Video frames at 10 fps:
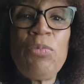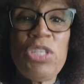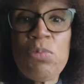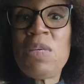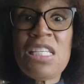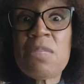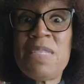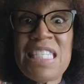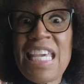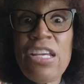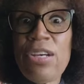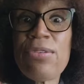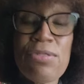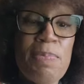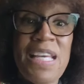which means
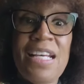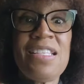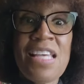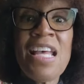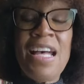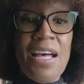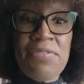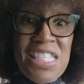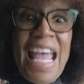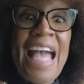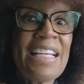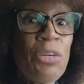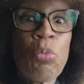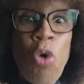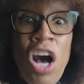mosquitoes because of
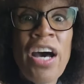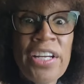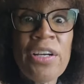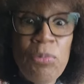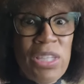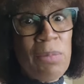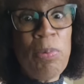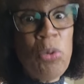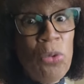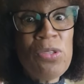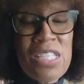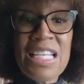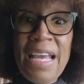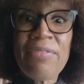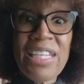stagnant water with the pools
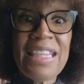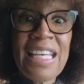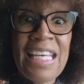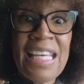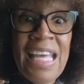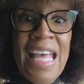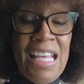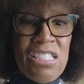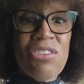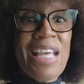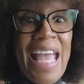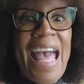and everything. So they